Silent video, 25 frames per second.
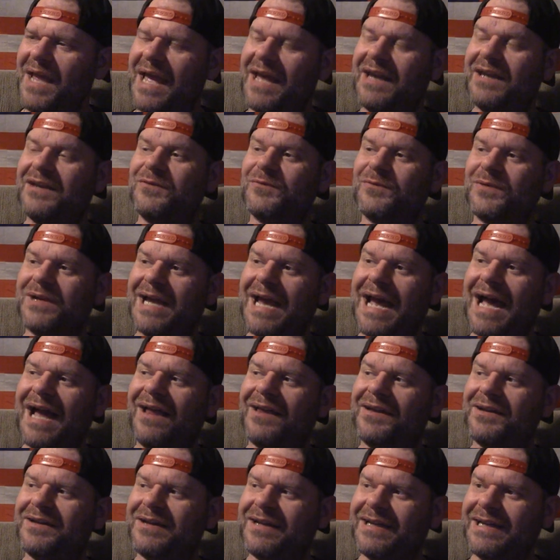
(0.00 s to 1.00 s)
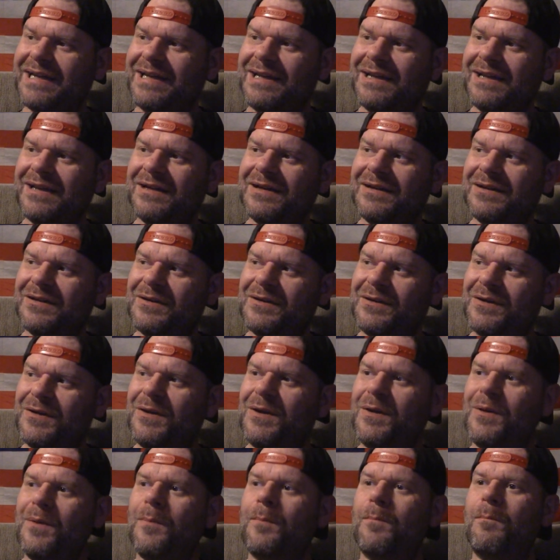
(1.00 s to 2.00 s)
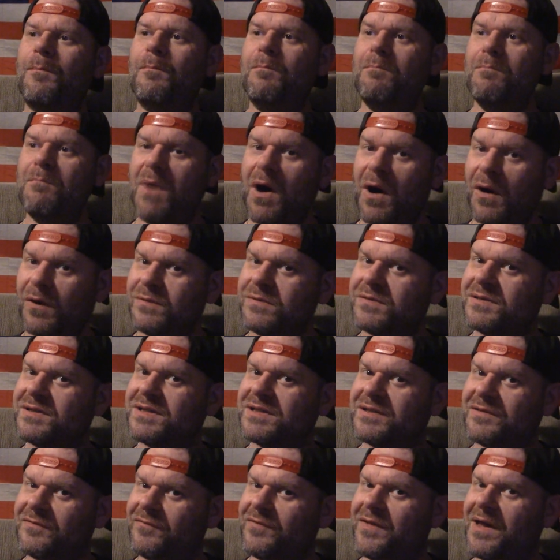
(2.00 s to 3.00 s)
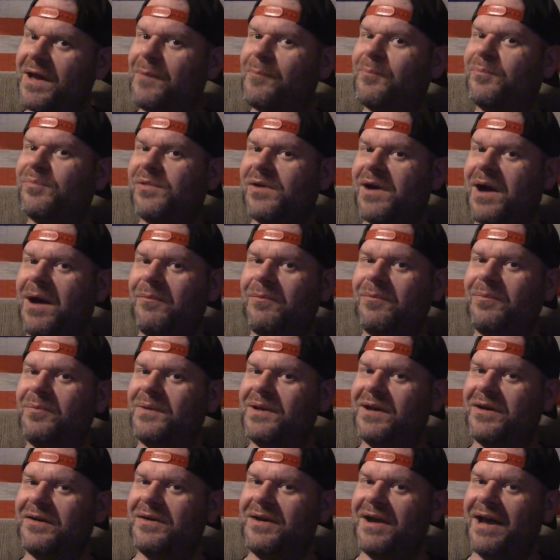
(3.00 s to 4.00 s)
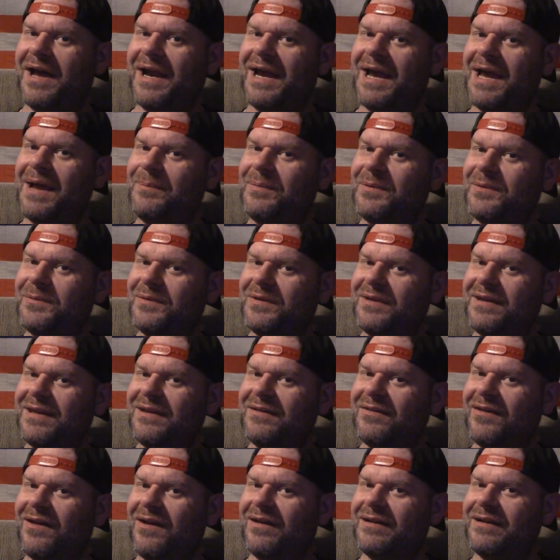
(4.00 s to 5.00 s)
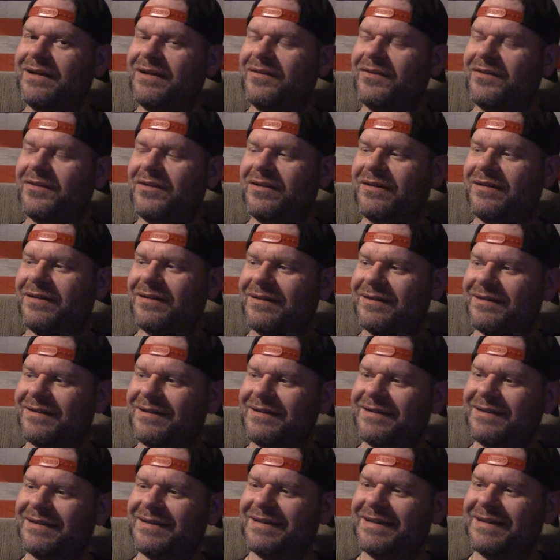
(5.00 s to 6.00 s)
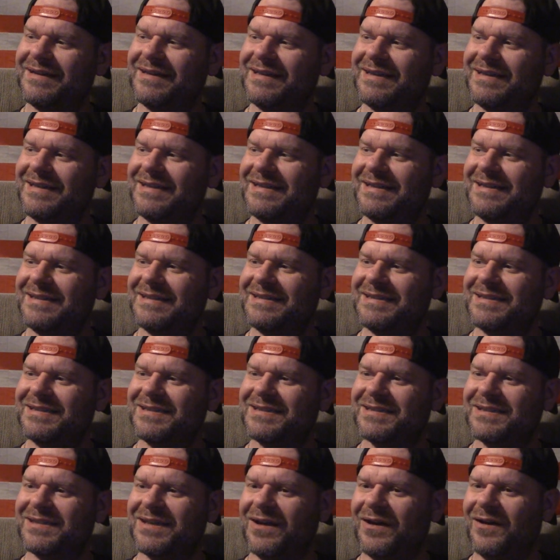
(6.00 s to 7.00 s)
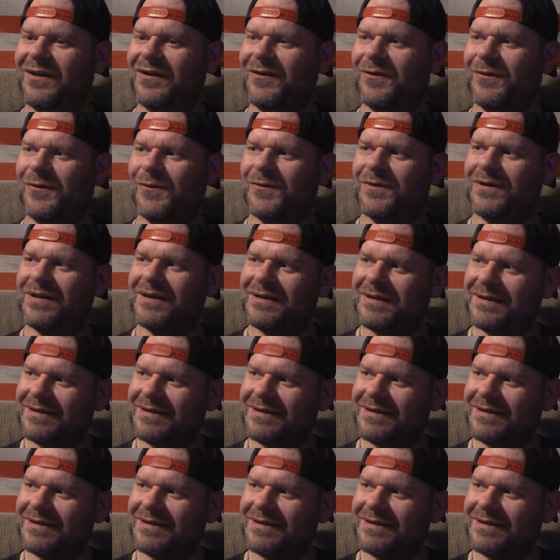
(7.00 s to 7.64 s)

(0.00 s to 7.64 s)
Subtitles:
And in reality, most of them probably are not happy with Elon either. So,